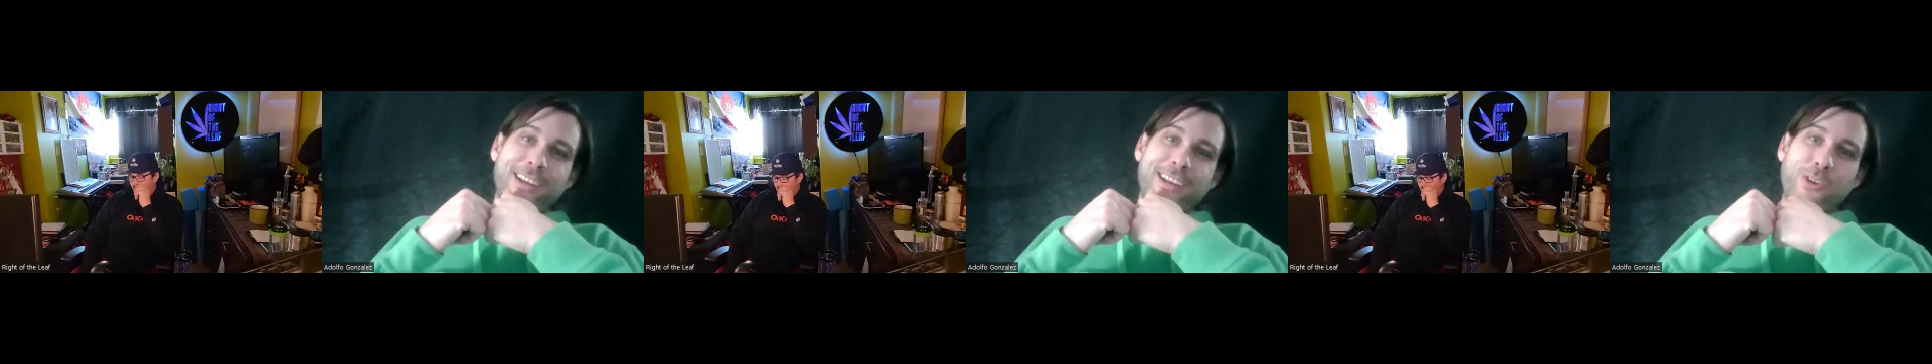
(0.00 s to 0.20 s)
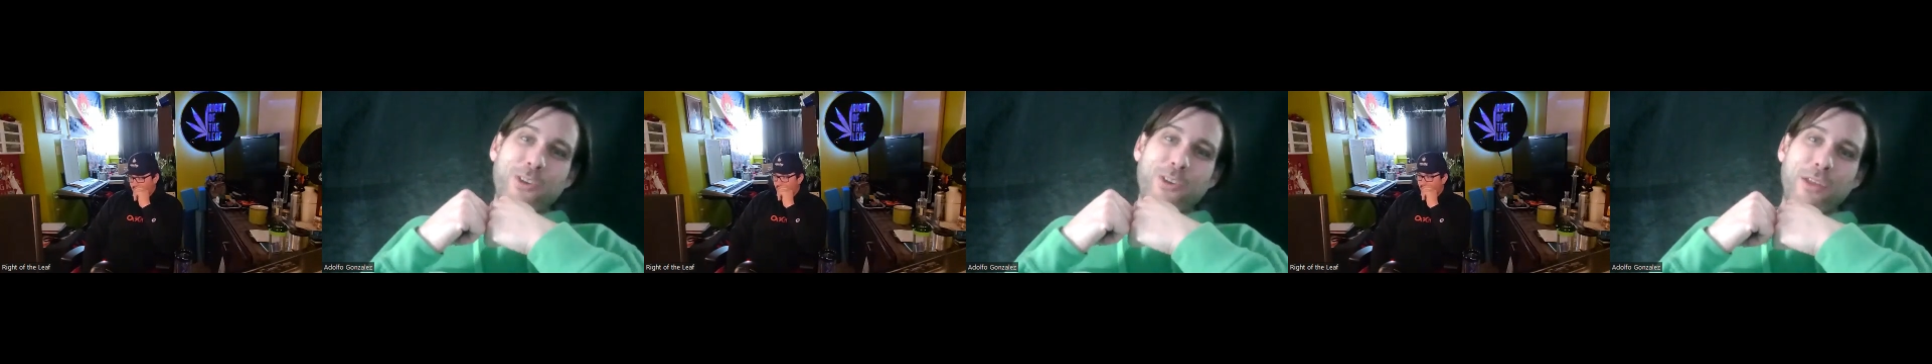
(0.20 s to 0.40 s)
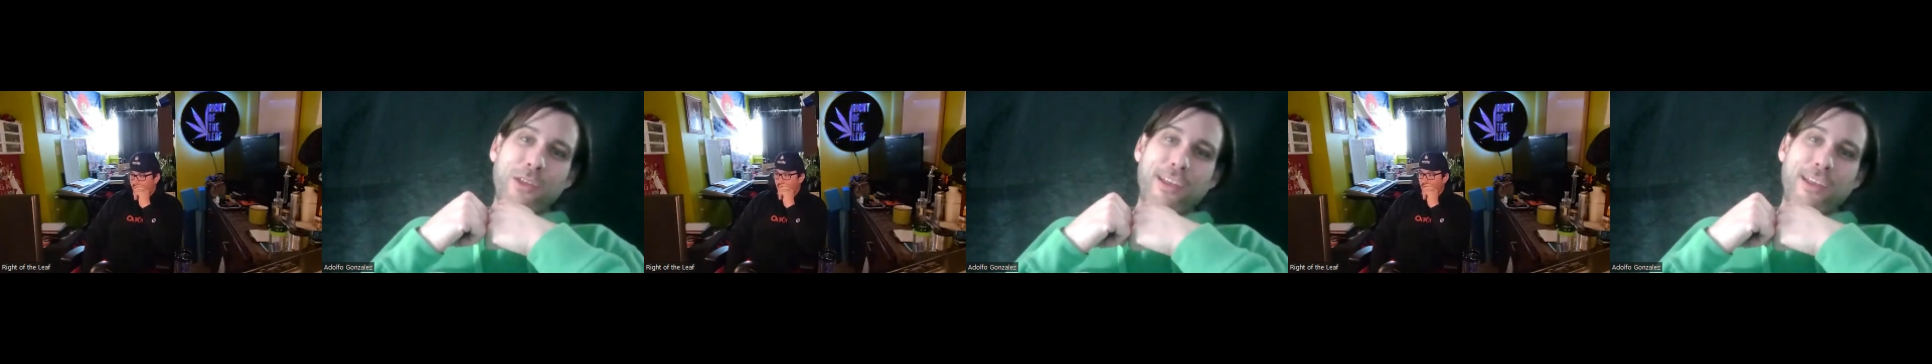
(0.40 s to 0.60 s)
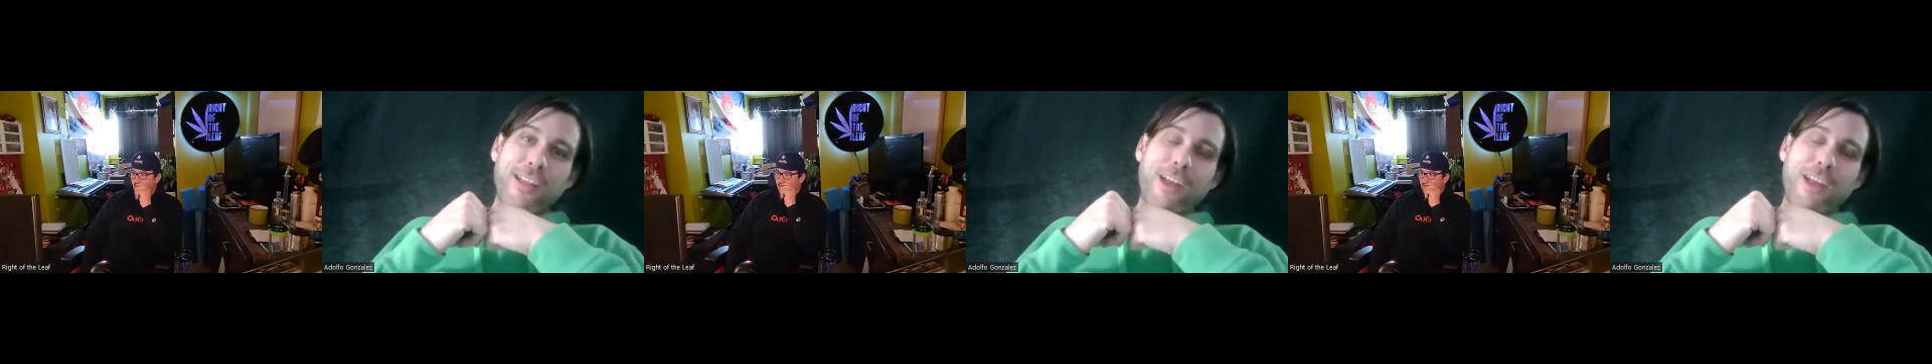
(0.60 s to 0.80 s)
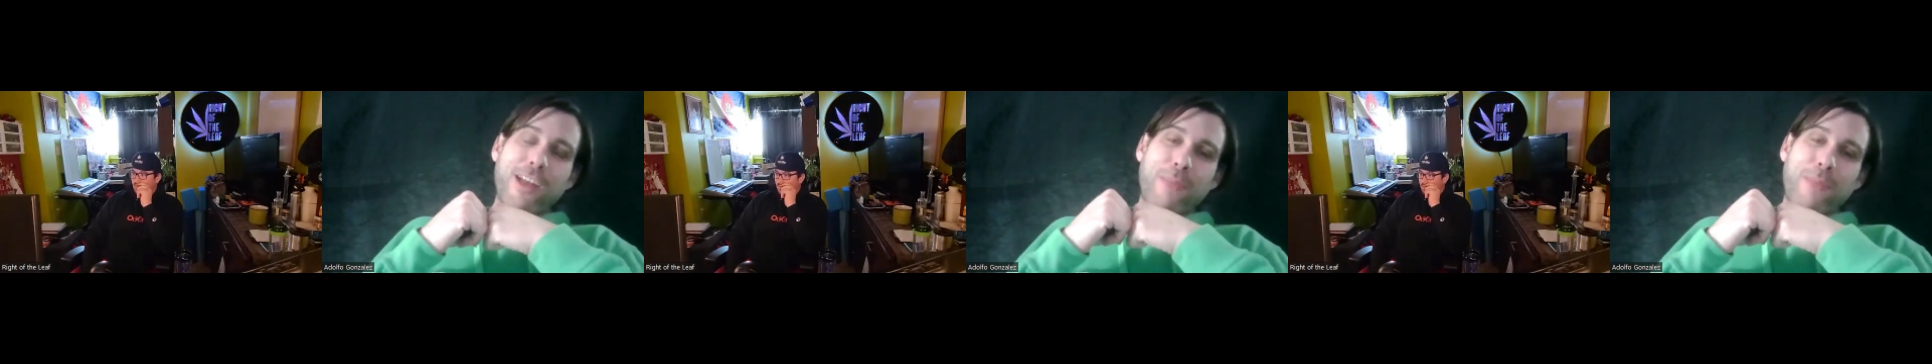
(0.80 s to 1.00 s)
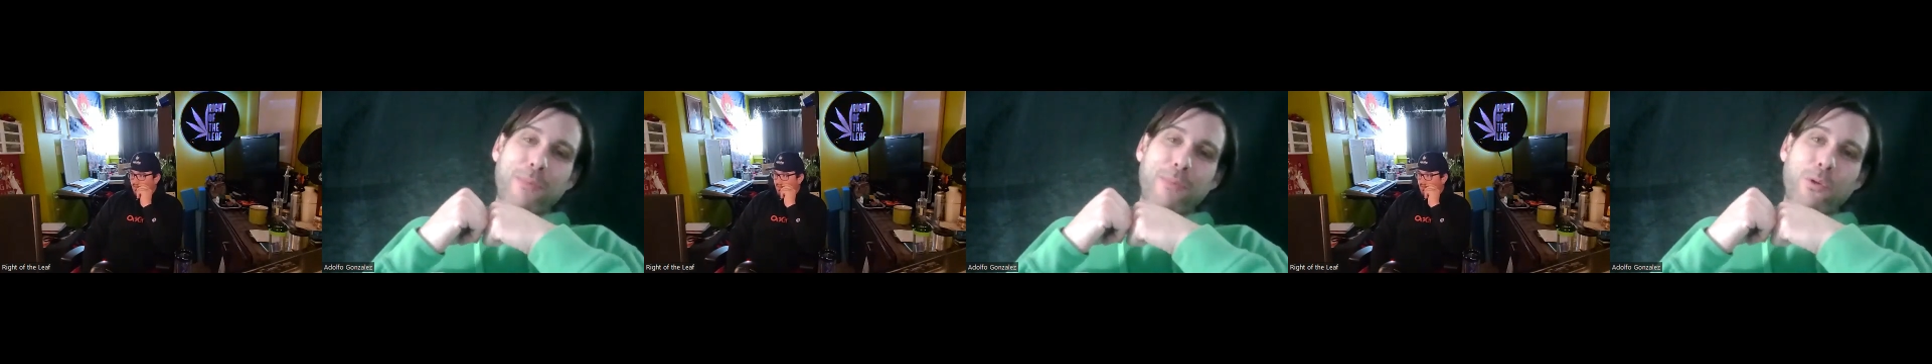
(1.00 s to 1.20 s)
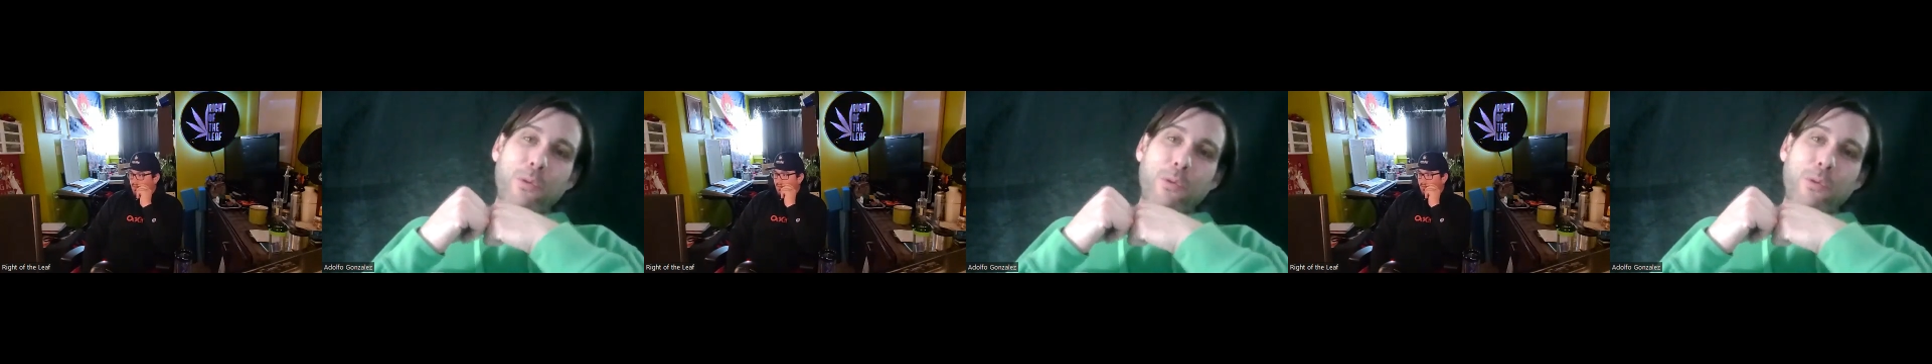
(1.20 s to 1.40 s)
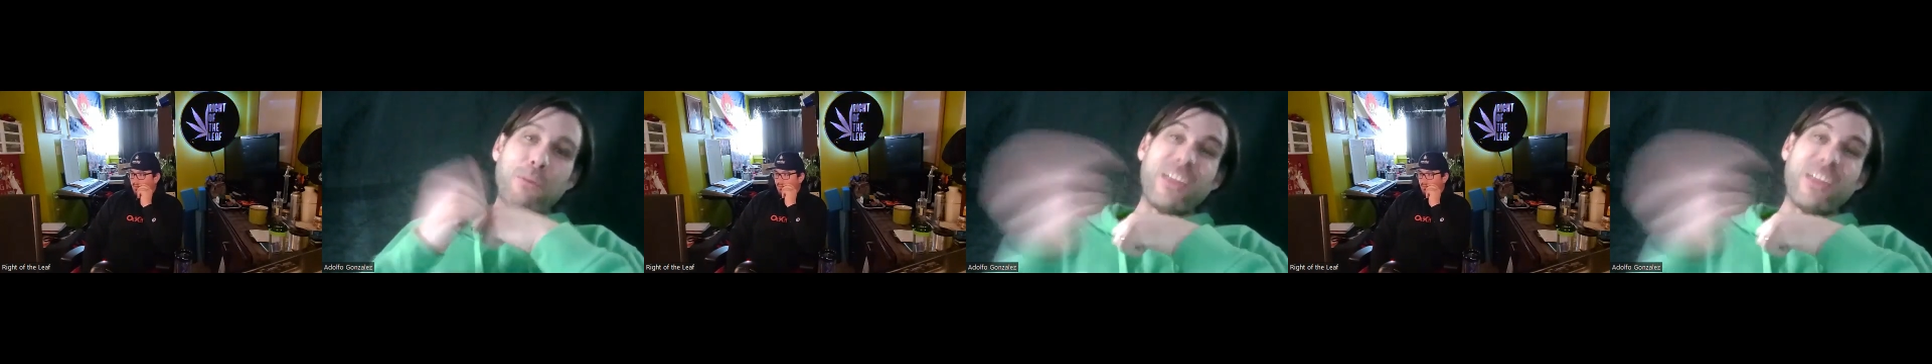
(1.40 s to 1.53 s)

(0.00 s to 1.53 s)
So I think a lot of people will